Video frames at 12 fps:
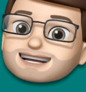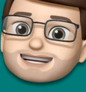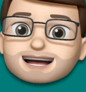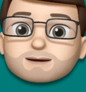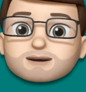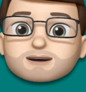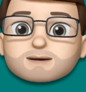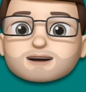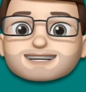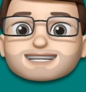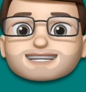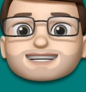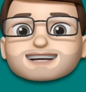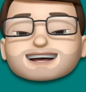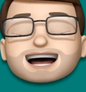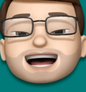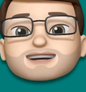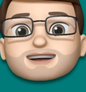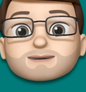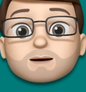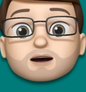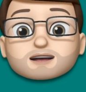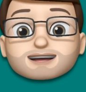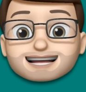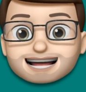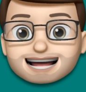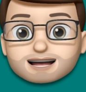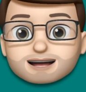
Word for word: tap on it once, and then pull the yellow